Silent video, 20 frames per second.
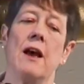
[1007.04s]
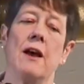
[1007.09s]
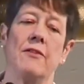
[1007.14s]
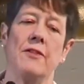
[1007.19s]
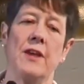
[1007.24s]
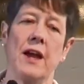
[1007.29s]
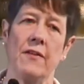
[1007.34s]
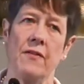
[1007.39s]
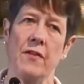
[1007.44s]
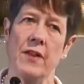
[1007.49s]

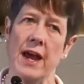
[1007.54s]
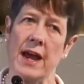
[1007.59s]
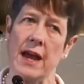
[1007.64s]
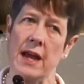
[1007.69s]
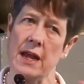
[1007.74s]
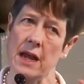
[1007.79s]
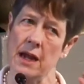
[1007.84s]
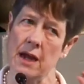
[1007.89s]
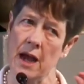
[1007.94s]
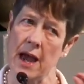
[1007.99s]
then
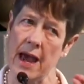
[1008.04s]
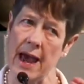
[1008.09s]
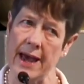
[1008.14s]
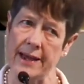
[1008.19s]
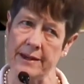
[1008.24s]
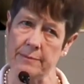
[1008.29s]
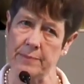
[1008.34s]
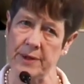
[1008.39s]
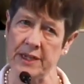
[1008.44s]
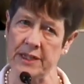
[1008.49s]
they
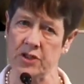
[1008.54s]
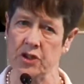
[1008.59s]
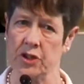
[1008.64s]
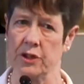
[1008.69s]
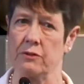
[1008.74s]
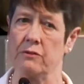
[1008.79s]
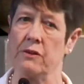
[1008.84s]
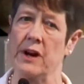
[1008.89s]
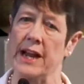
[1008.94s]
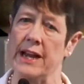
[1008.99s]
add a bit to
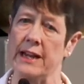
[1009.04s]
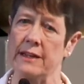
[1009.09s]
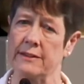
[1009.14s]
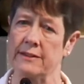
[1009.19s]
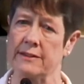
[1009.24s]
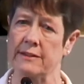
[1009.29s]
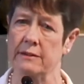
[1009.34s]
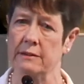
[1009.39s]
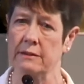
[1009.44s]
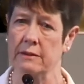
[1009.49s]
the
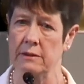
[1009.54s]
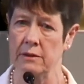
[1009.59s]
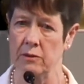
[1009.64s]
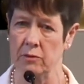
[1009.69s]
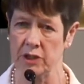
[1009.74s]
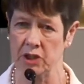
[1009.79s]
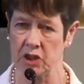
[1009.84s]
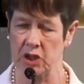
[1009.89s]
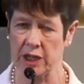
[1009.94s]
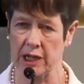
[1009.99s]
rates,
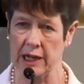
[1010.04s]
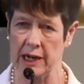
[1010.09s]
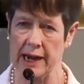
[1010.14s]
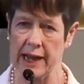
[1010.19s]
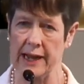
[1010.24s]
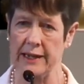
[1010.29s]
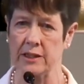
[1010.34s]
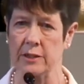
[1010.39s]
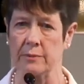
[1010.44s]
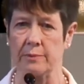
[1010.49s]
which are
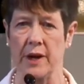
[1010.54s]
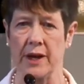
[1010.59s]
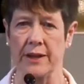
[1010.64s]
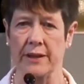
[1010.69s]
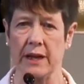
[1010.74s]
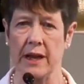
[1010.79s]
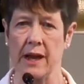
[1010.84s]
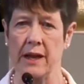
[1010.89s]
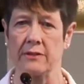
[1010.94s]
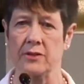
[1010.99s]
collected by the
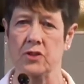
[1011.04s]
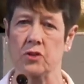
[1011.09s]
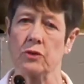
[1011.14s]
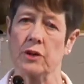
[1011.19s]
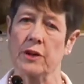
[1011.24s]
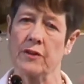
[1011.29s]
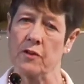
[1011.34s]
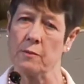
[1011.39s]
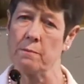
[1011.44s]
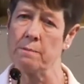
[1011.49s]
council,
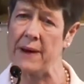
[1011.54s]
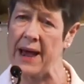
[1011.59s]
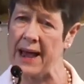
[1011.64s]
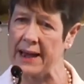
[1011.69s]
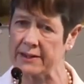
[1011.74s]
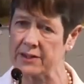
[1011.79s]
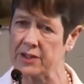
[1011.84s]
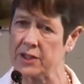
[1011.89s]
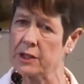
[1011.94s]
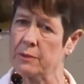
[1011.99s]
given
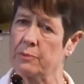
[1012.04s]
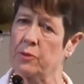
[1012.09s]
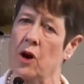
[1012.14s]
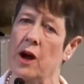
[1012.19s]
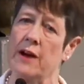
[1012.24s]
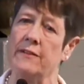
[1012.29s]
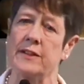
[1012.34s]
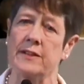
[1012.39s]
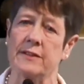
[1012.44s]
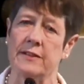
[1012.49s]
back to the
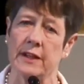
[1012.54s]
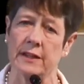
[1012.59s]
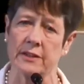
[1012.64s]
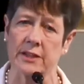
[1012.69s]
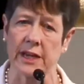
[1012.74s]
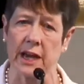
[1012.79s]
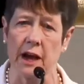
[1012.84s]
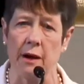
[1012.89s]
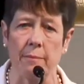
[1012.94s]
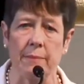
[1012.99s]
private sector
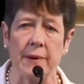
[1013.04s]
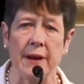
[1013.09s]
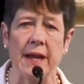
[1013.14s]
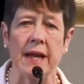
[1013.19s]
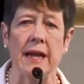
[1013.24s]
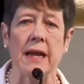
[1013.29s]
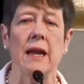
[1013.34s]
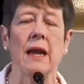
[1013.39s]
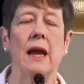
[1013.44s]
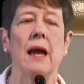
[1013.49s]

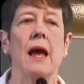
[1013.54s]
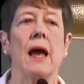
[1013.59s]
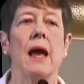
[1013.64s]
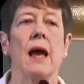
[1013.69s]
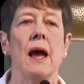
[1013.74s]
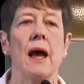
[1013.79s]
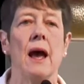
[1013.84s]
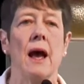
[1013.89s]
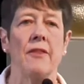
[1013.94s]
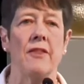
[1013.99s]
company.
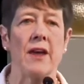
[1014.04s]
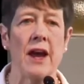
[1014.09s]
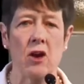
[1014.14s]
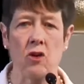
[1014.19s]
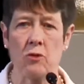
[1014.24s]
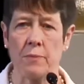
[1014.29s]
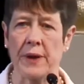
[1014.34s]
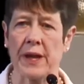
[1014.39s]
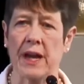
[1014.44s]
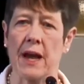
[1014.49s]
They all
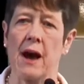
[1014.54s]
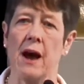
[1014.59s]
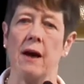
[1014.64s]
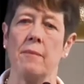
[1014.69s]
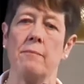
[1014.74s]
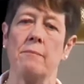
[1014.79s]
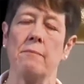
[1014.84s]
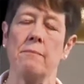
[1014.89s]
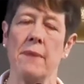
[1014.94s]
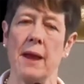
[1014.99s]

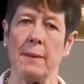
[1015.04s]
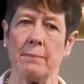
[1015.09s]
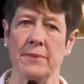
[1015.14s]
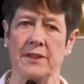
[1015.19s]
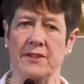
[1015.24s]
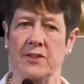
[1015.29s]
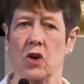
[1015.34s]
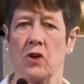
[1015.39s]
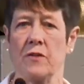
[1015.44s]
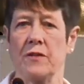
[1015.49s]
become
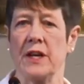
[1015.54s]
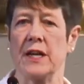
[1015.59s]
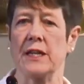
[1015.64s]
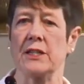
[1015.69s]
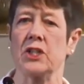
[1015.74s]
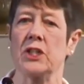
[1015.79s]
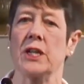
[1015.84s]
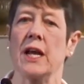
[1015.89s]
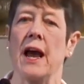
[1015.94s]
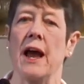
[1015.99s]
members of
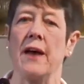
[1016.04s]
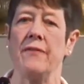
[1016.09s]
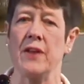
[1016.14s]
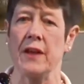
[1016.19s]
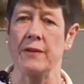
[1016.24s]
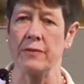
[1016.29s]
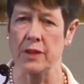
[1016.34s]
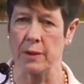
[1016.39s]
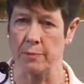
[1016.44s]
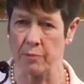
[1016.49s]
it, and
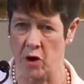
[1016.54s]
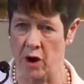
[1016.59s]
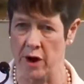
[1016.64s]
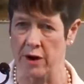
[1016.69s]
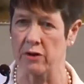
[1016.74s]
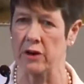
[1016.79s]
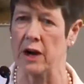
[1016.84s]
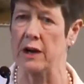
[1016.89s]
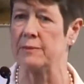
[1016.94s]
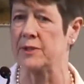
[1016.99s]
then the
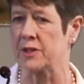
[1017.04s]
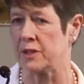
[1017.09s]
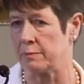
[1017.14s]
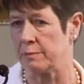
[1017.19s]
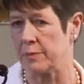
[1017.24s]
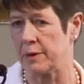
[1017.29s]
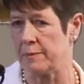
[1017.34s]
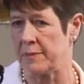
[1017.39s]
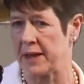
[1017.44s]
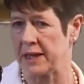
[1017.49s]
program's
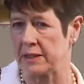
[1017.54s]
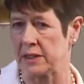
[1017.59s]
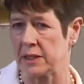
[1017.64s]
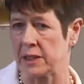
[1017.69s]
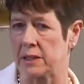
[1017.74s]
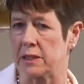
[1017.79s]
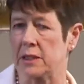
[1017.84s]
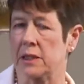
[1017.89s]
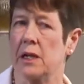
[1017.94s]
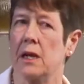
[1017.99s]

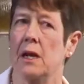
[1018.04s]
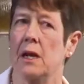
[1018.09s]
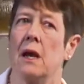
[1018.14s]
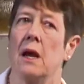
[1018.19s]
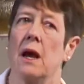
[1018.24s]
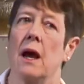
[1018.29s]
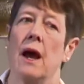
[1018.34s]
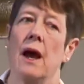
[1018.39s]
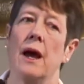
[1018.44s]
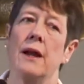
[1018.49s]
implemented.
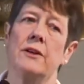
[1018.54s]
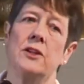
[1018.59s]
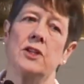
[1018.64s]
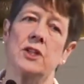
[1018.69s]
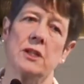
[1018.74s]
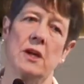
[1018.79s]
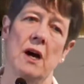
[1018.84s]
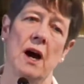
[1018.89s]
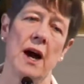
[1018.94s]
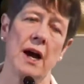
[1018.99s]
And
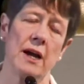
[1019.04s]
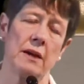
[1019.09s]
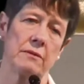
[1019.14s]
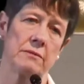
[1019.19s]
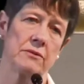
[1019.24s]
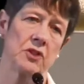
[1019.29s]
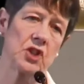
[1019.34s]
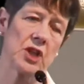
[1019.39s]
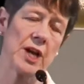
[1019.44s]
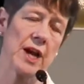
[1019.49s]
I
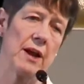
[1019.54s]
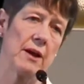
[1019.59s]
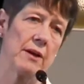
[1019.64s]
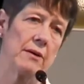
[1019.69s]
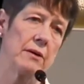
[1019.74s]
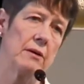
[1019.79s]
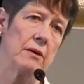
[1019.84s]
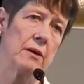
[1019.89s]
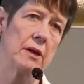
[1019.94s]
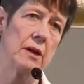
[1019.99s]

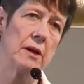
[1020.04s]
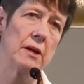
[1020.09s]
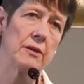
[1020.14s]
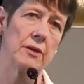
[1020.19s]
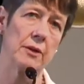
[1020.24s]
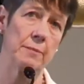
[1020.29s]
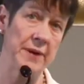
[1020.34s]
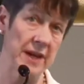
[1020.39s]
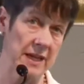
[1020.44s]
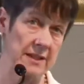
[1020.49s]
chair
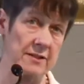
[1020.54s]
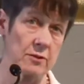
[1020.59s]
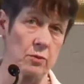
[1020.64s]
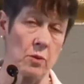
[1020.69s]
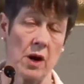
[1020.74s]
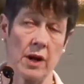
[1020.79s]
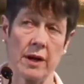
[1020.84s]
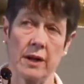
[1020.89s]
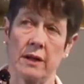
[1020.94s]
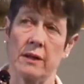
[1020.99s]
the biggest
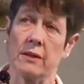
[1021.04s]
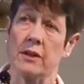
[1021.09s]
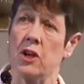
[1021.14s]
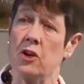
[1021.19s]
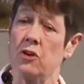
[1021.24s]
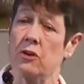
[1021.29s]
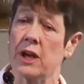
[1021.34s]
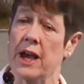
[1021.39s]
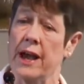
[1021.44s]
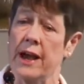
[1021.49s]
one in the
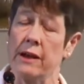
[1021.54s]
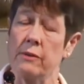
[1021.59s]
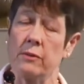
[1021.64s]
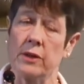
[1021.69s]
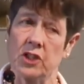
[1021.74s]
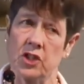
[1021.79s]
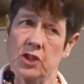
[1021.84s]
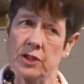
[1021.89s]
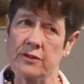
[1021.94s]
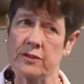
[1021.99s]
UK,
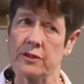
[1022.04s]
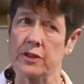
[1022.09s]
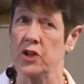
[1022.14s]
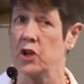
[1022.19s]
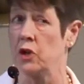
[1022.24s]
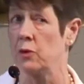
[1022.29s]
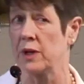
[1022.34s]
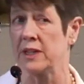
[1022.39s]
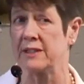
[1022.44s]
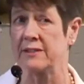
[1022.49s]
which is the
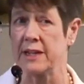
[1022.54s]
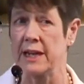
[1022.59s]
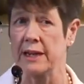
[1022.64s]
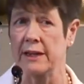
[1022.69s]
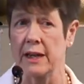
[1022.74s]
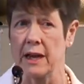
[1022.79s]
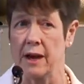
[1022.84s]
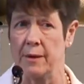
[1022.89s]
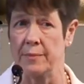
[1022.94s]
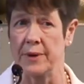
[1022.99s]
New West End
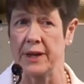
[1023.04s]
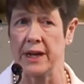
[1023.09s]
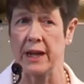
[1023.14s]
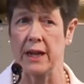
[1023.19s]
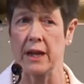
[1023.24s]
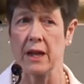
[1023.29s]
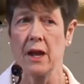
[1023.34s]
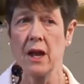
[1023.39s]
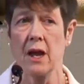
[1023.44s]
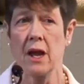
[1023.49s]

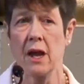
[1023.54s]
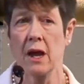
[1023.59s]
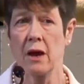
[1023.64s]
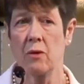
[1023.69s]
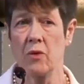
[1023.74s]
Company, and